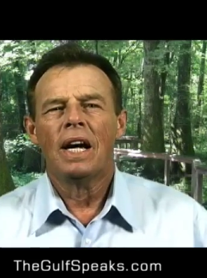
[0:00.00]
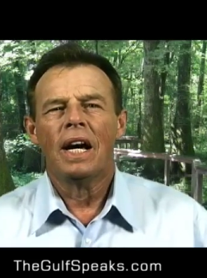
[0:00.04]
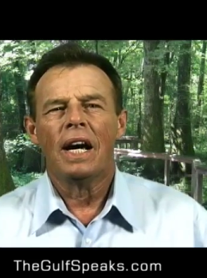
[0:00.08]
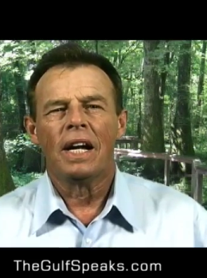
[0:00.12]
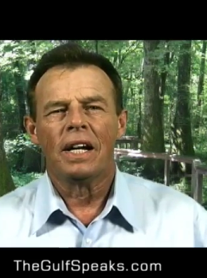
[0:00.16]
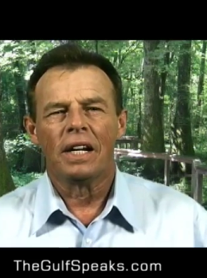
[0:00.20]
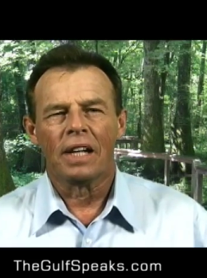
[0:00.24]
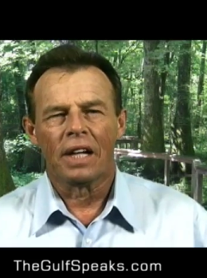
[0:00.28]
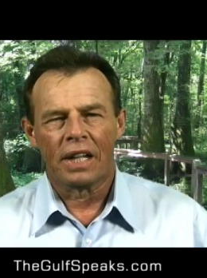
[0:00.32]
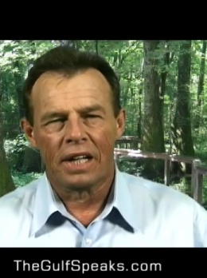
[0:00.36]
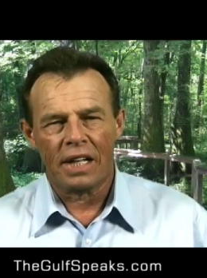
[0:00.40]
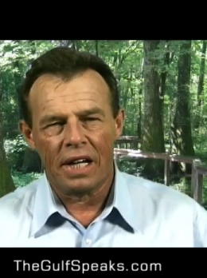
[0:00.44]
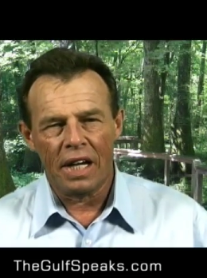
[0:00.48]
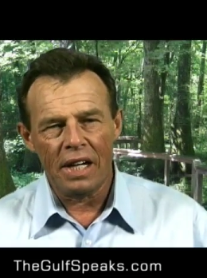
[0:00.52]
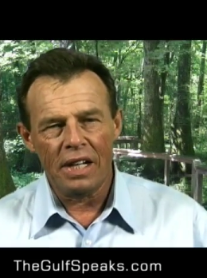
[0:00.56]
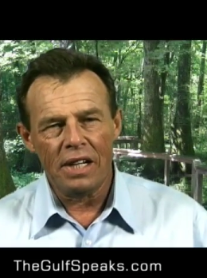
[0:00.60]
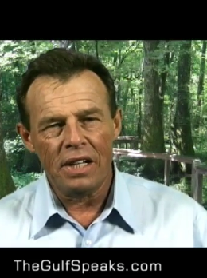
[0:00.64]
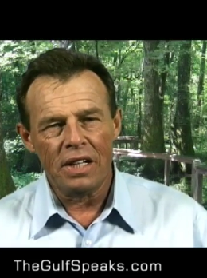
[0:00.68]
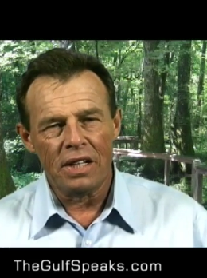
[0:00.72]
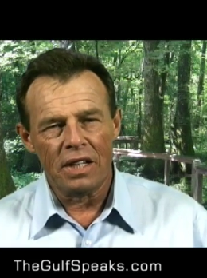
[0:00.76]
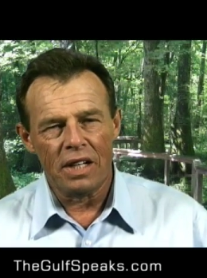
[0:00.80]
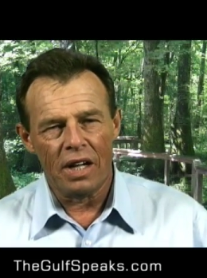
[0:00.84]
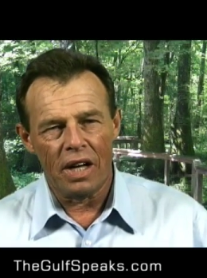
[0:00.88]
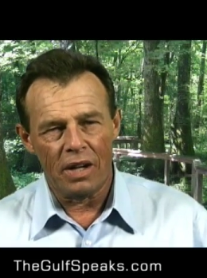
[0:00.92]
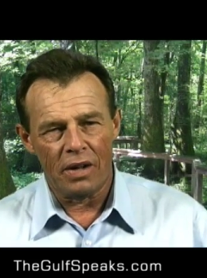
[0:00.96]
and
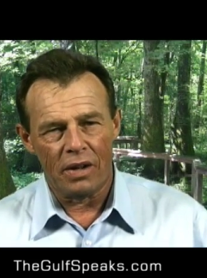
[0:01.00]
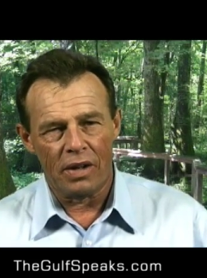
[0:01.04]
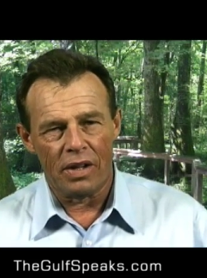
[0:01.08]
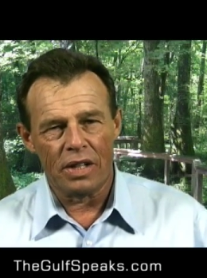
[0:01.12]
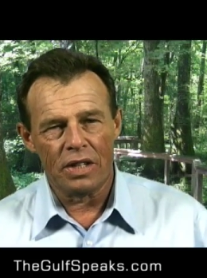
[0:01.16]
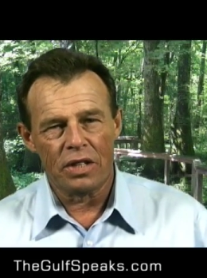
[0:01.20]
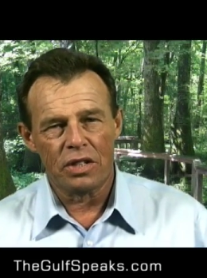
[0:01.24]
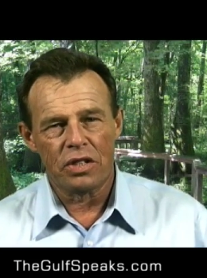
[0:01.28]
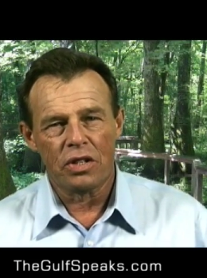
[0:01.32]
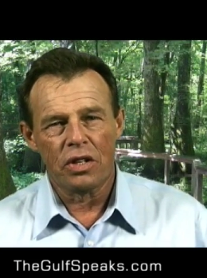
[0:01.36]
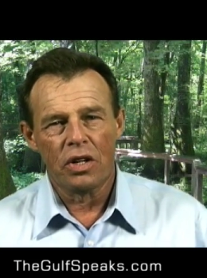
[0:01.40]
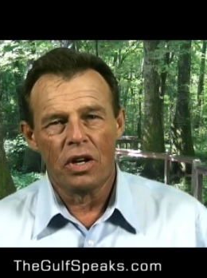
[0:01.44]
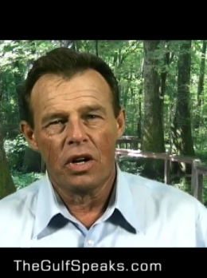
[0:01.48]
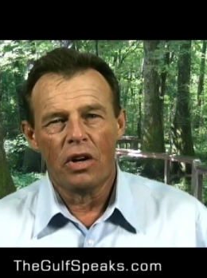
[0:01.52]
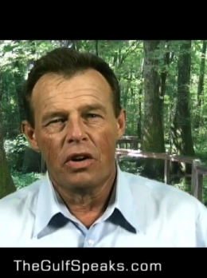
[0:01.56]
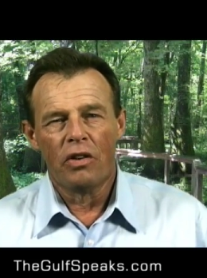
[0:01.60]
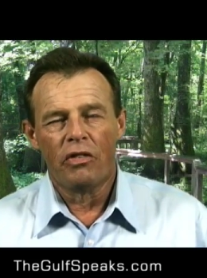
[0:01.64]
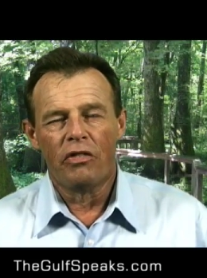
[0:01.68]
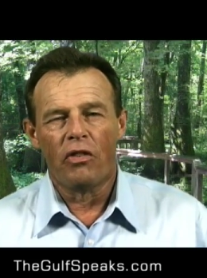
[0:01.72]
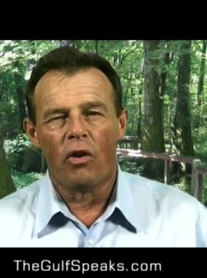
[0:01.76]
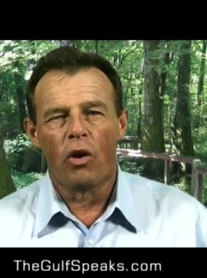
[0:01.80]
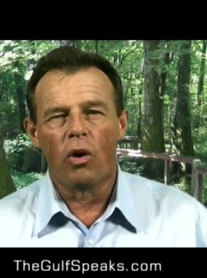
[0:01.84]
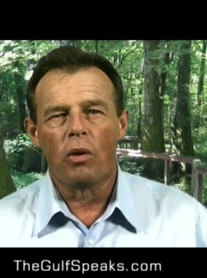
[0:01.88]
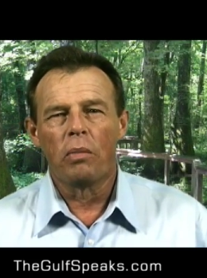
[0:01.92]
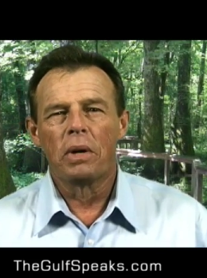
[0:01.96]
Acadian heritage,
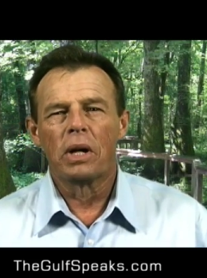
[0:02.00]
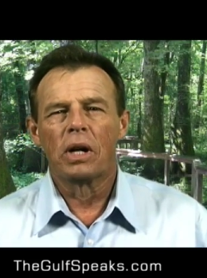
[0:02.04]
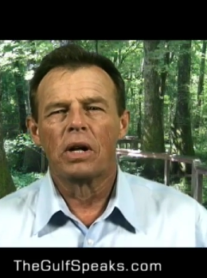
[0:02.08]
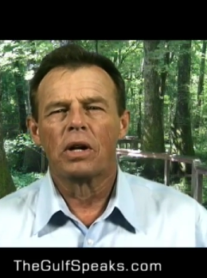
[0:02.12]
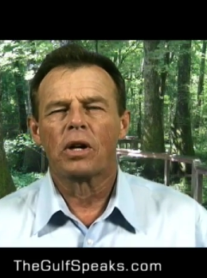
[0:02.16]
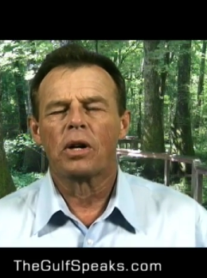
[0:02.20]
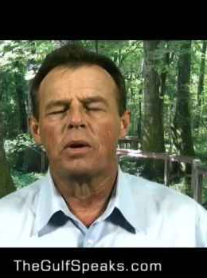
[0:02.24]
forming